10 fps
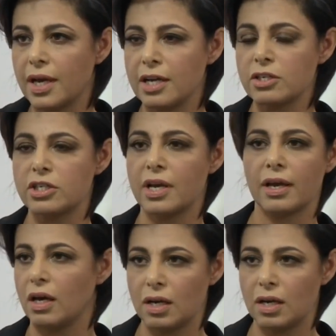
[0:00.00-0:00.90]

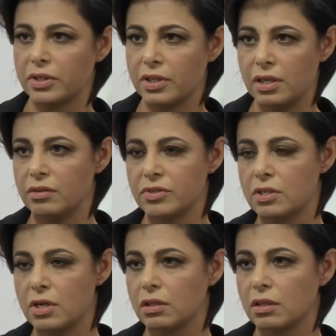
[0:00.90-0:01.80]
Hashtag I believe
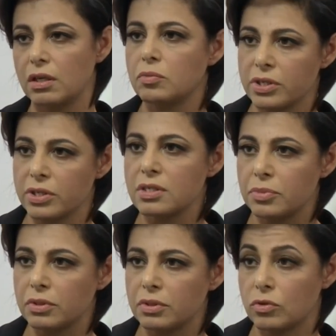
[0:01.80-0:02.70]
is not a legal
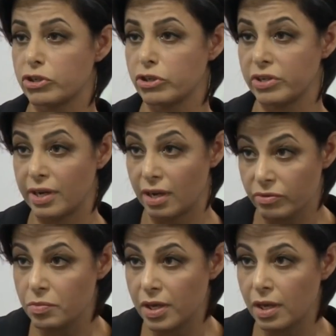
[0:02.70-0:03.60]
principle, nor should it
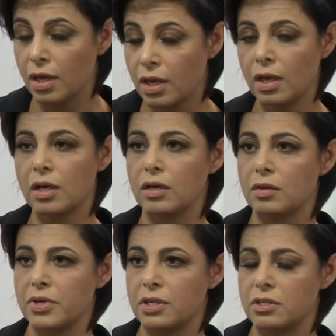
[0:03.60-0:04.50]
ever be,
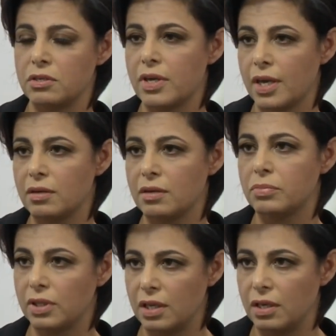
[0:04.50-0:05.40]
because you can't
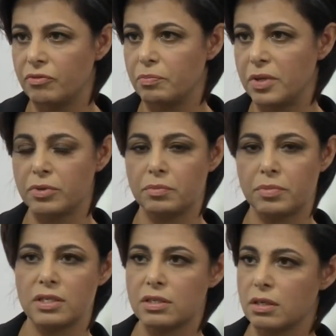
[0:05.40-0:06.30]
believe people
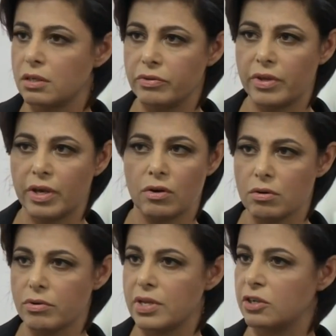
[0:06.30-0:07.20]
based on who they
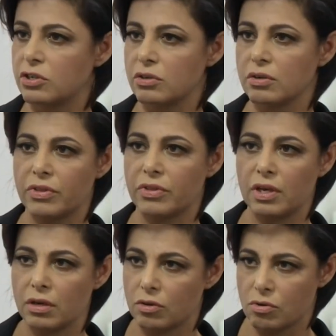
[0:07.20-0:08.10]
are or the nature of
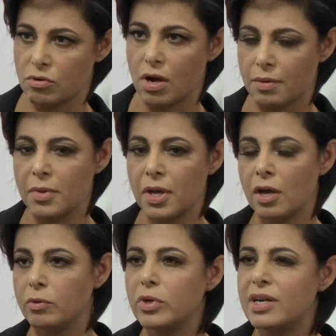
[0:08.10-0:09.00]
the crime.
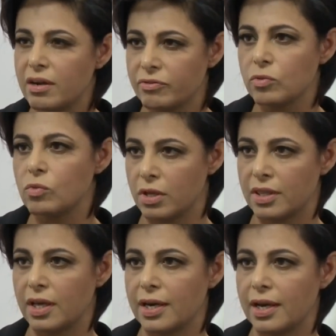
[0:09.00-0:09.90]
We would never
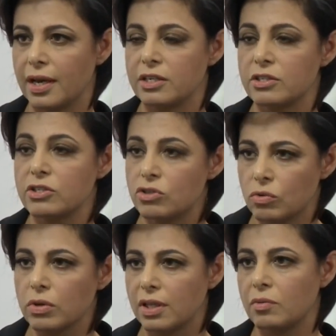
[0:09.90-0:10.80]
want that. And
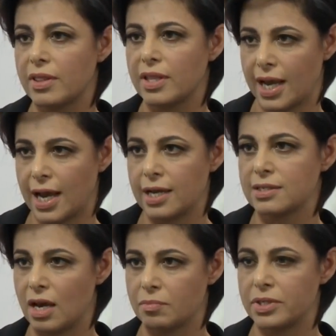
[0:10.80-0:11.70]
historically, when that has
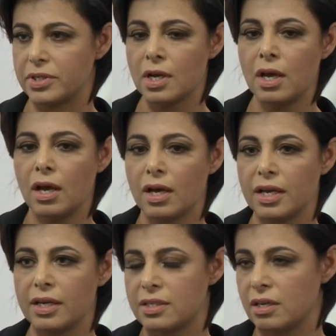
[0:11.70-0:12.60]
happened,
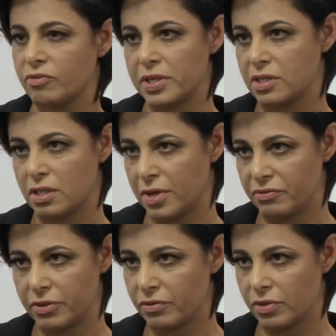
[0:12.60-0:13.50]
it's never been to the
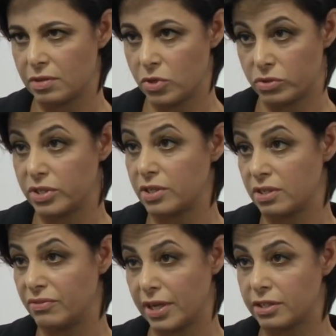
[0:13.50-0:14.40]
benefit of the most
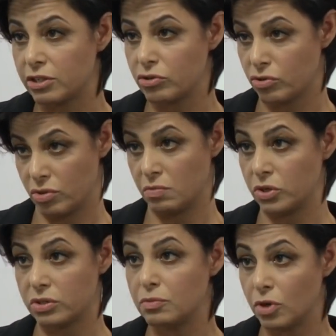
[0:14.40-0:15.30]
disadvantaged or the
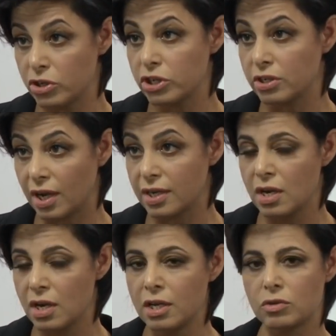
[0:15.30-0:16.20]
most
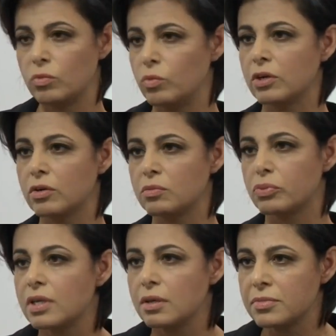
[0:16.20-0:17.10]
marginalized. So we don't
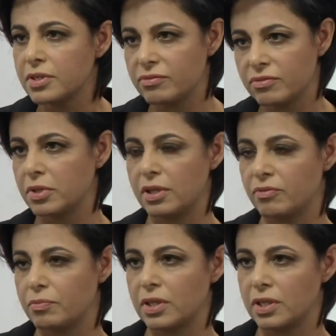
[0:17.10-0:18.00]
presumptively
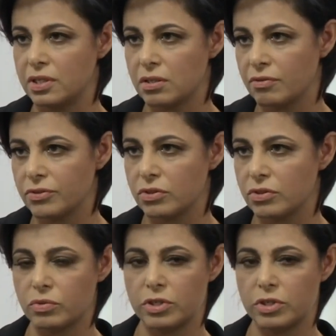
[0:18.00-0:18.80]
believe police officers.